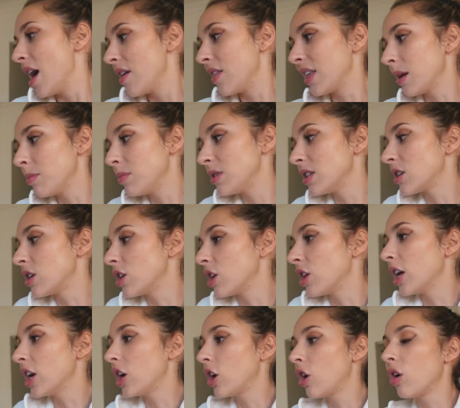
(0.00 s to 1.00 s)
and then I'm just gonna
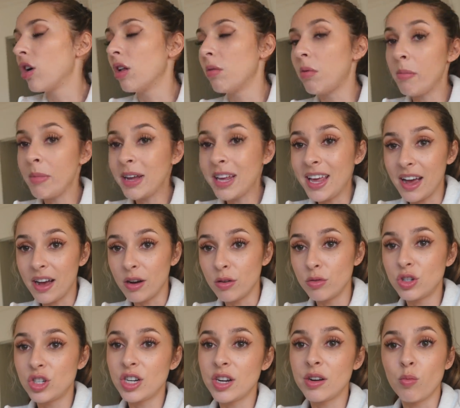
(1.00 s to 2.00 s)
like curl up on my
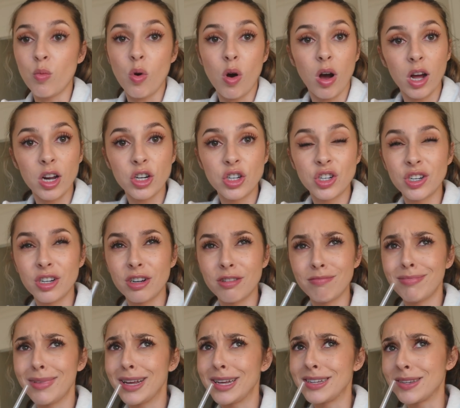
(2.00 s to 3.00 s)
couch and watch
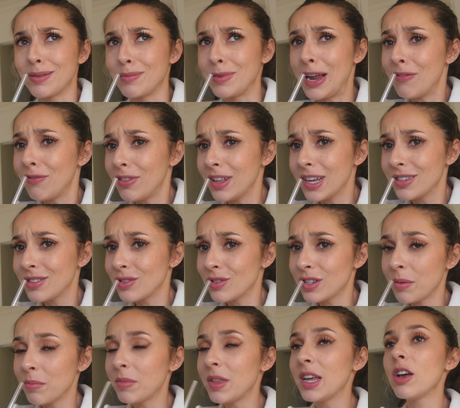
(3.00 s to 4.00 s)
like some Netflix or
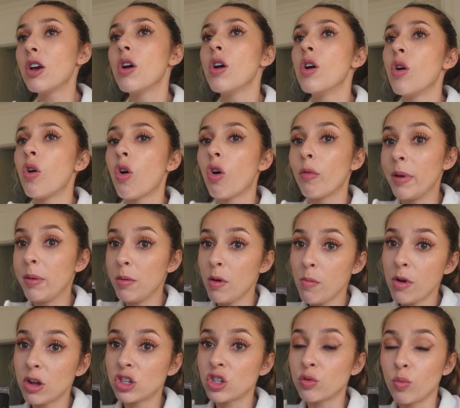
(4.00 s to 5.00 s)
something or maybe I'll
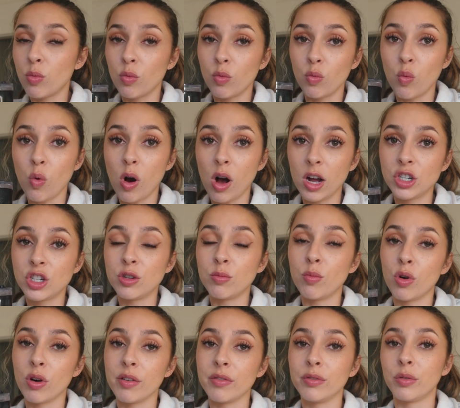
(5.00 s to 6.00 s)
watch, watch
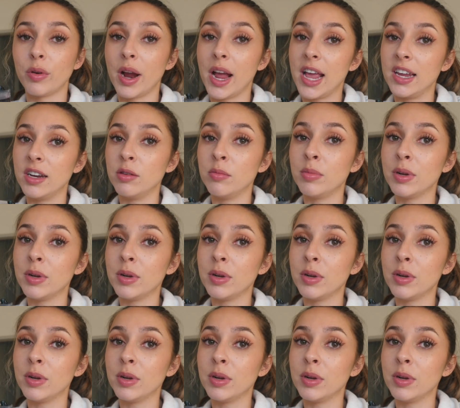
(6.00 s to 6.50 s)
more of Rain